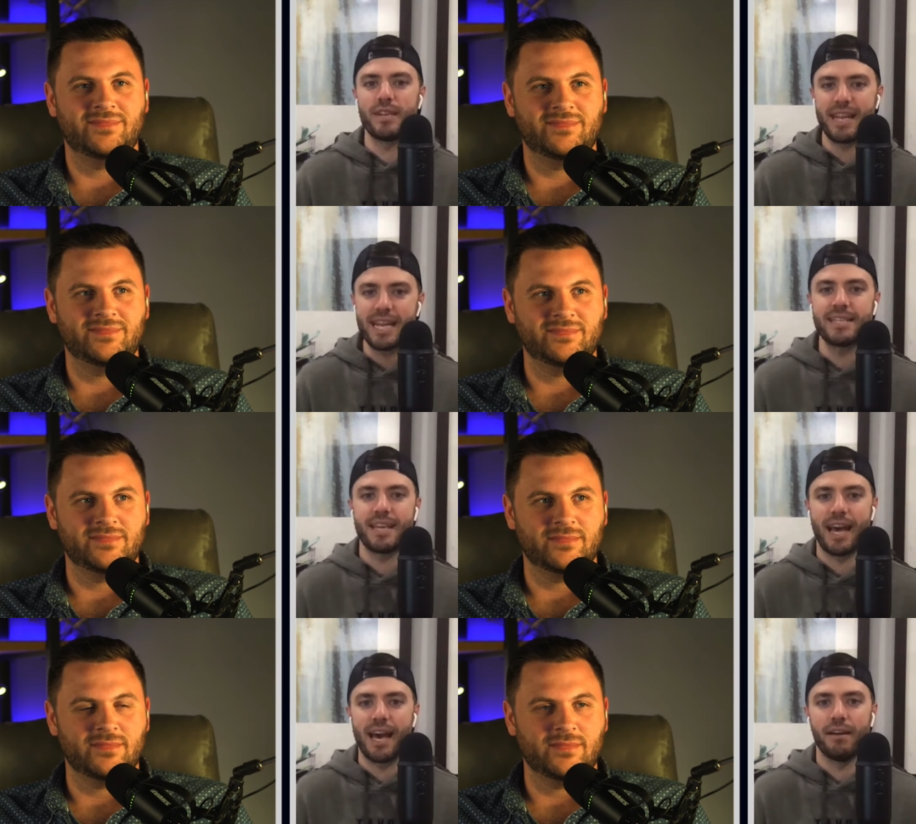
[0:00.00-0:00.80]
Speaker 1: need
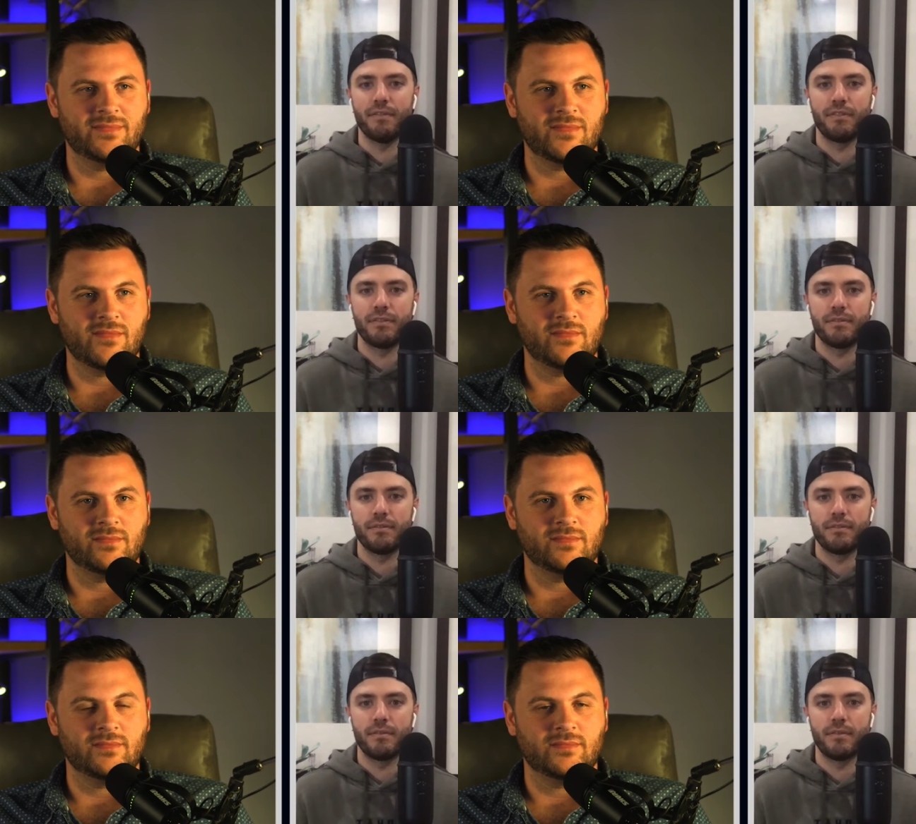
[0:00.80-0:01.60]
to have
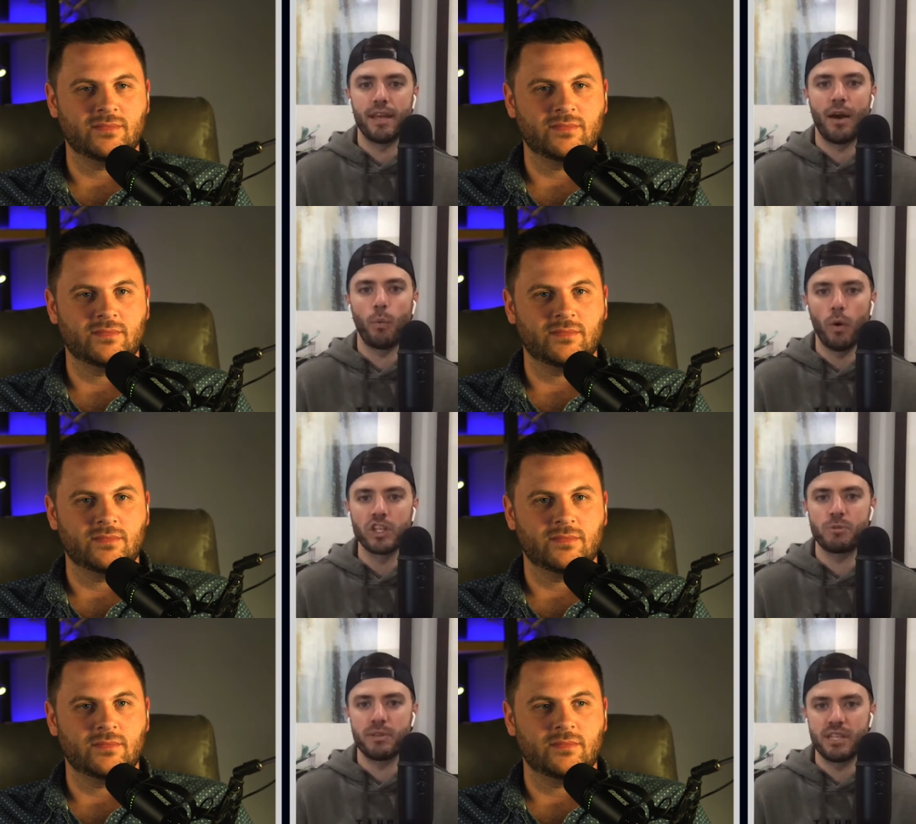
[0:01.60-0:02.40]
that
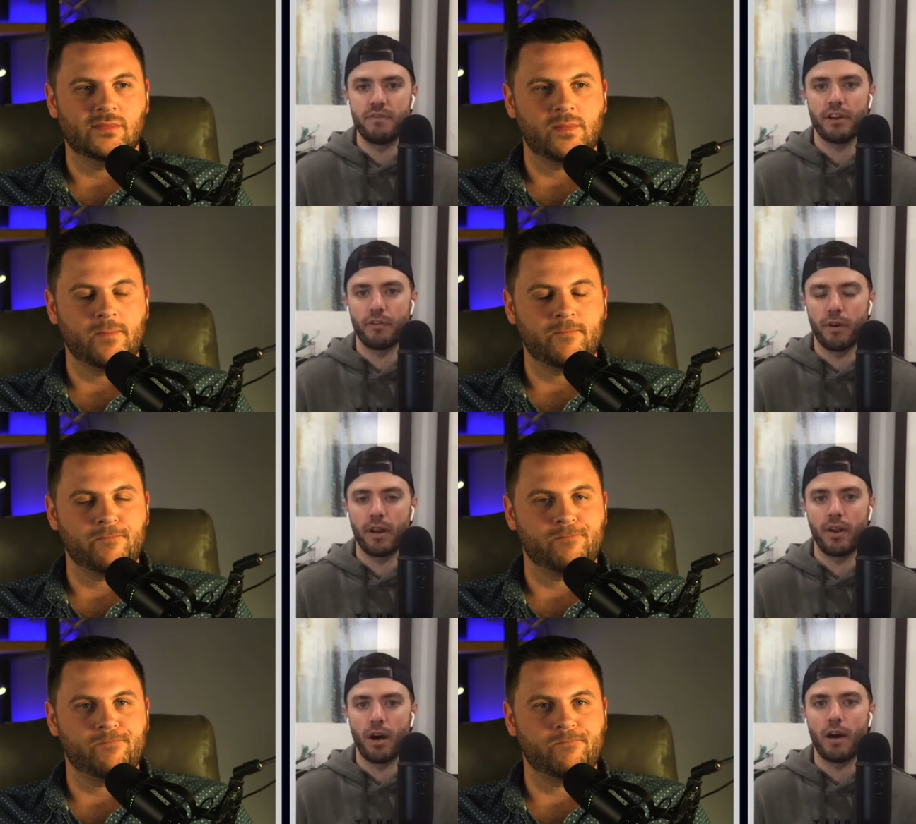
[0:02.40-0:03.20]
one specific
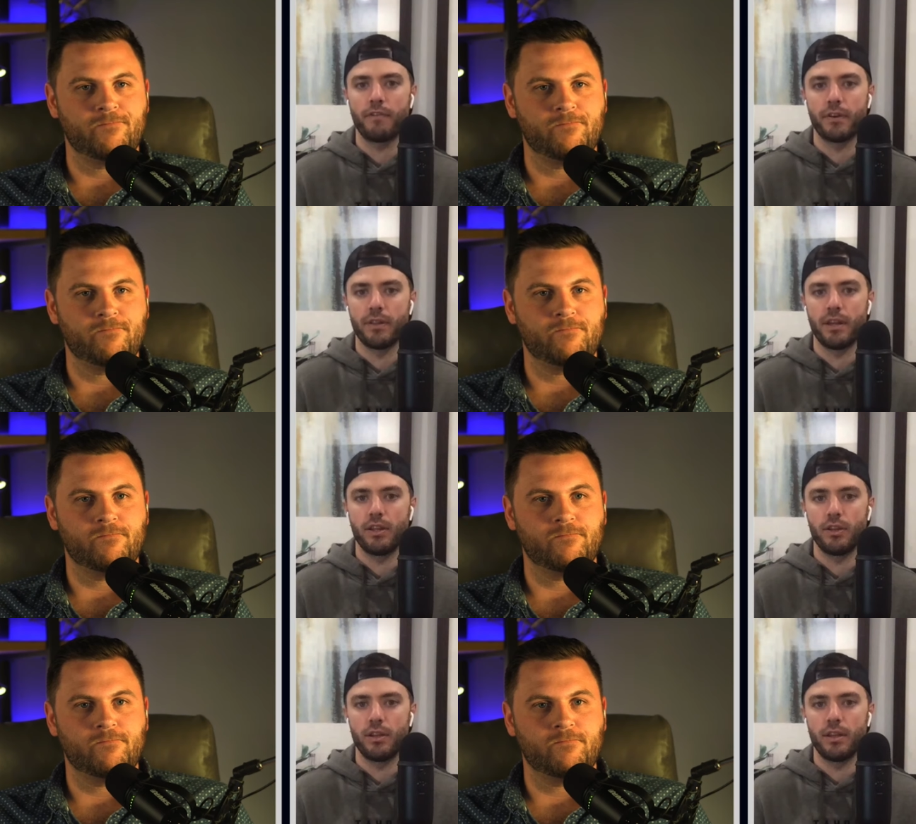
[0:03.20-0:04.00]
front end offer that
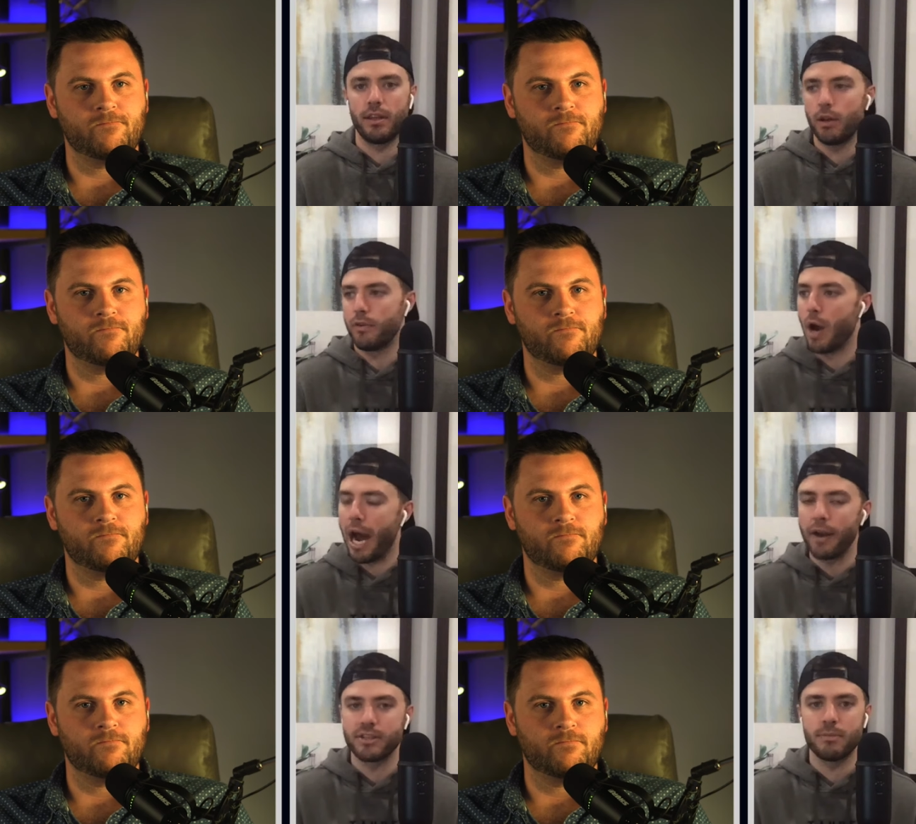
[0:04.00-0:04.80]
you know if you
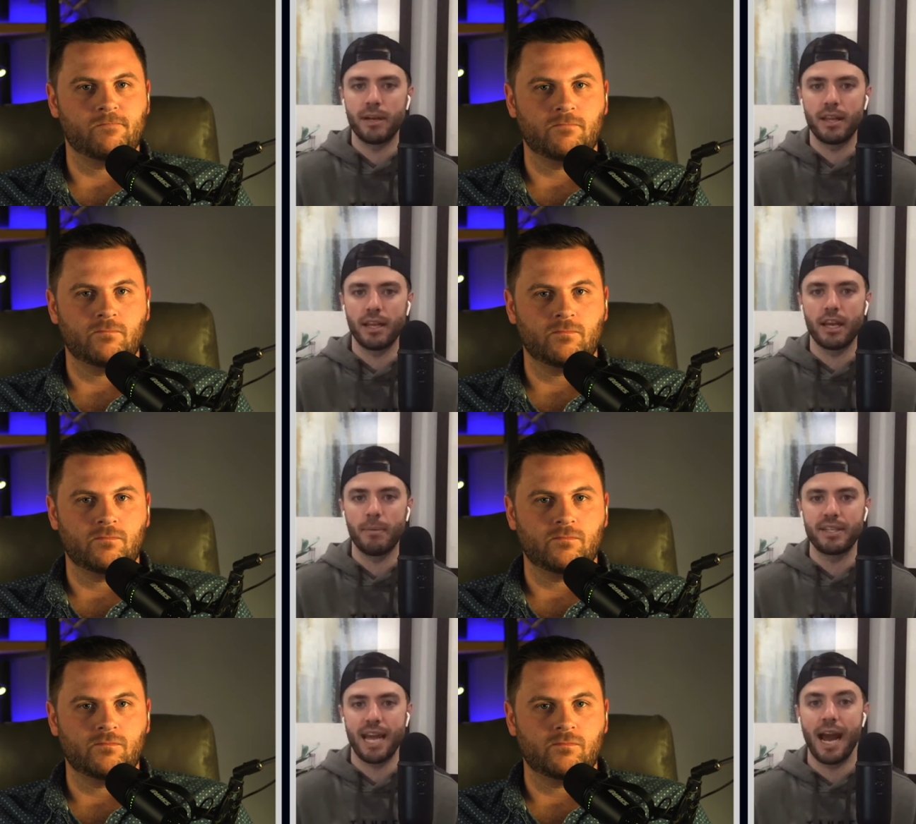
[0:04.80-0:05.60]
hire somebody they can
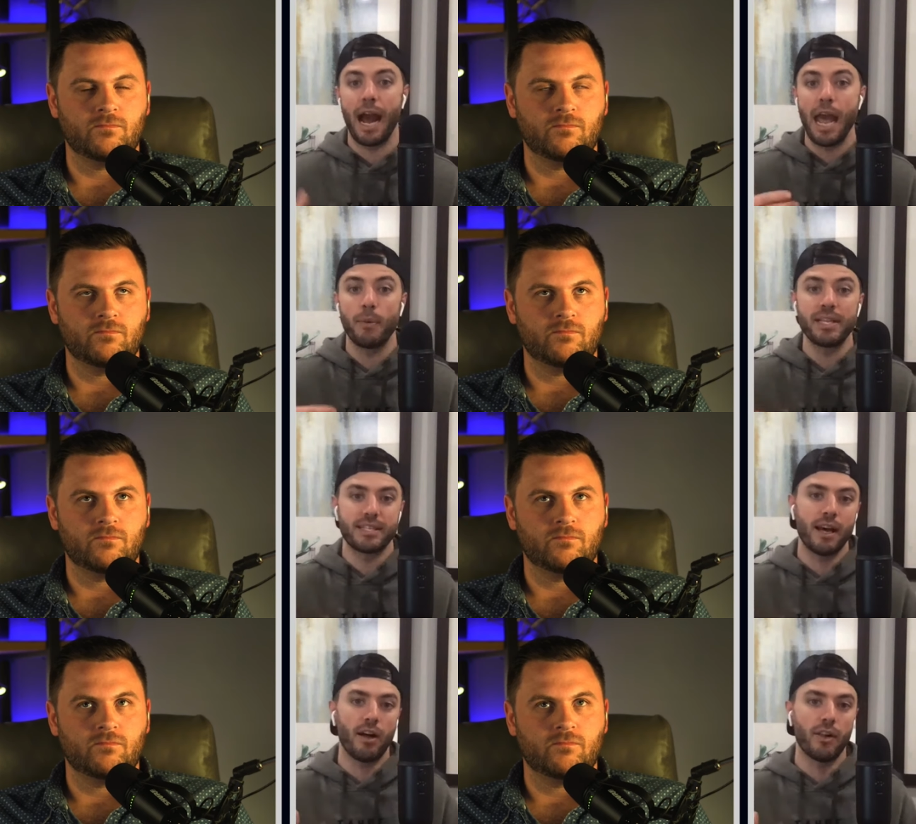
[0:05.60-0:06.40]
come and say hey we
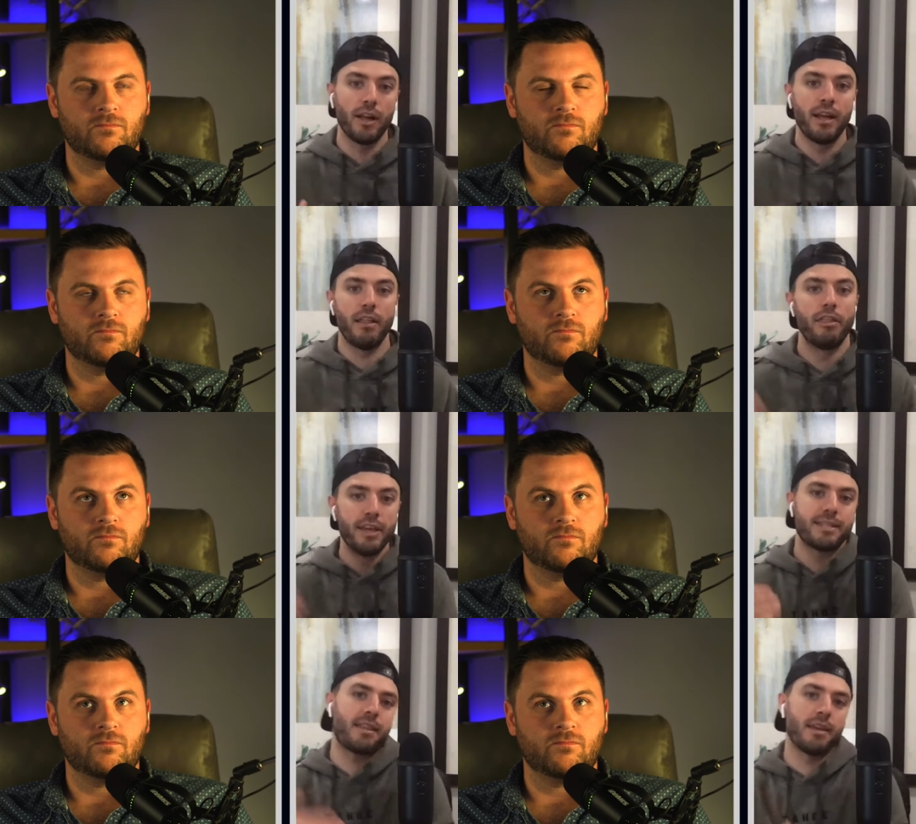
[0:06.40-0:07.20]
sell
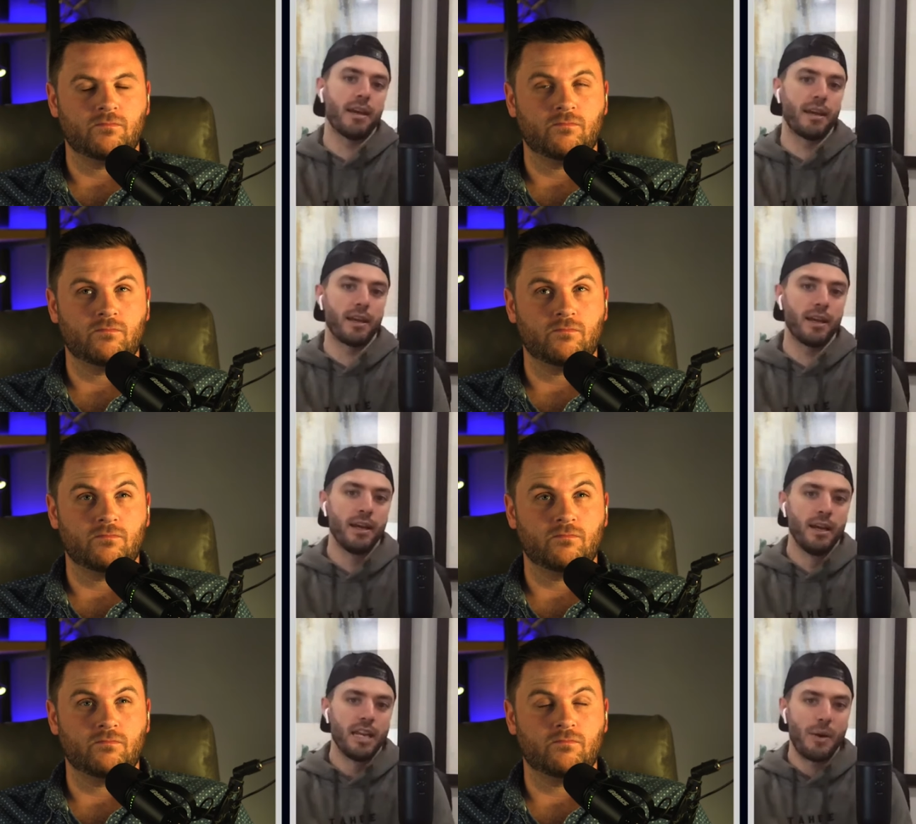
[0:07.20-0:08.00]
this thing
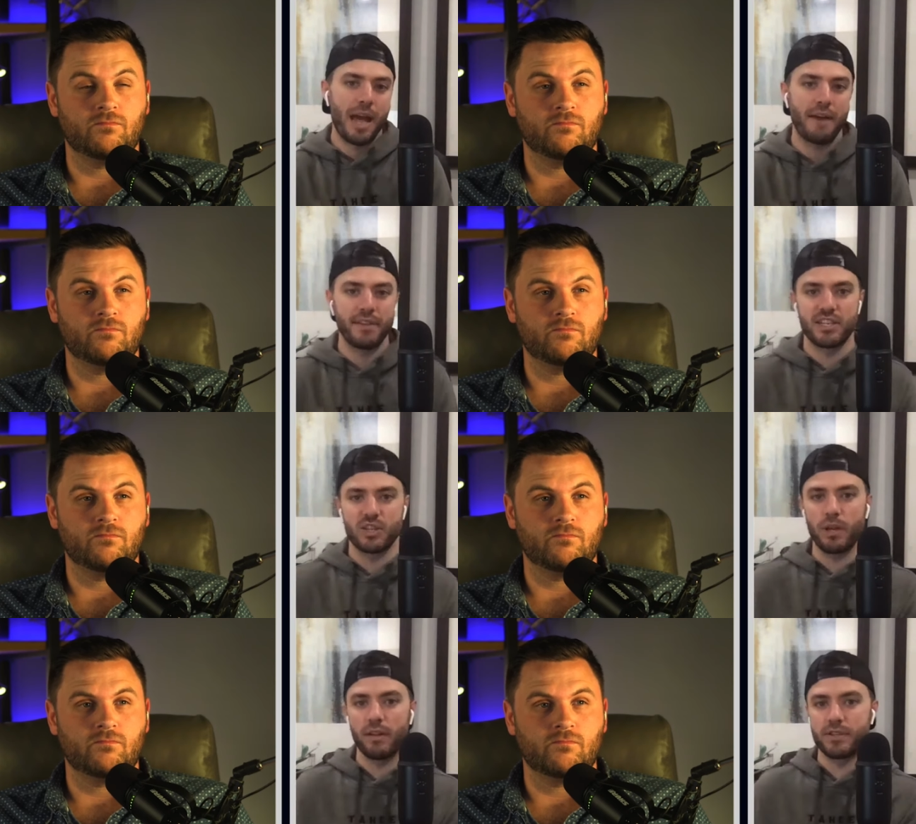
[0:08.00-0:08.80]
now we have this
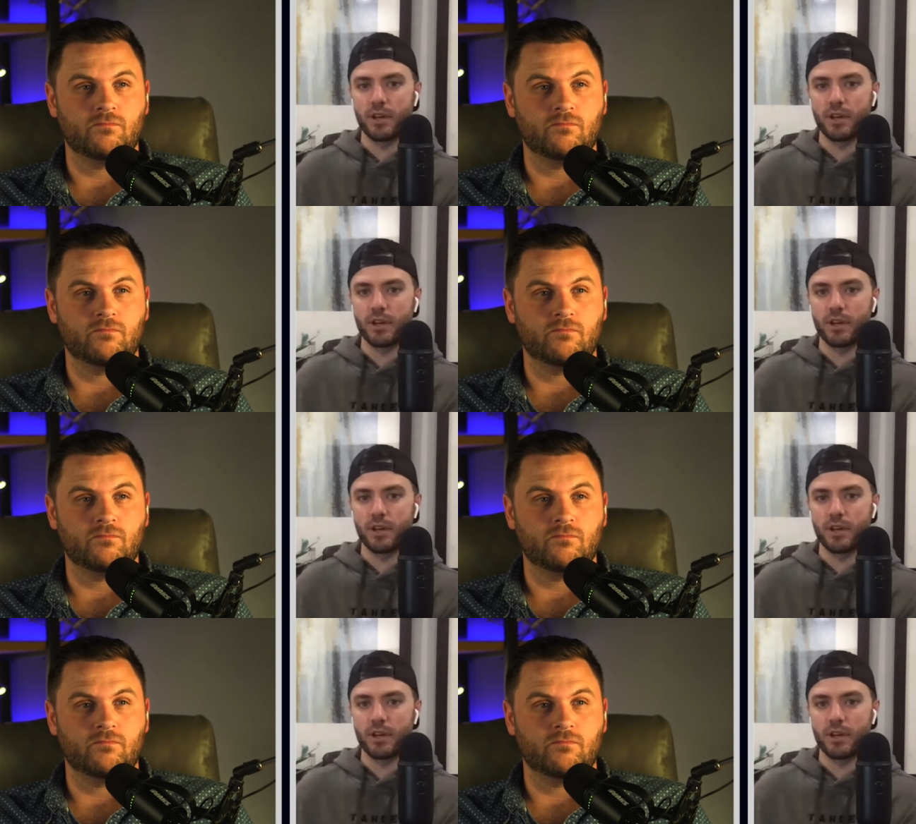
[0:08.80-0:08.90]
suite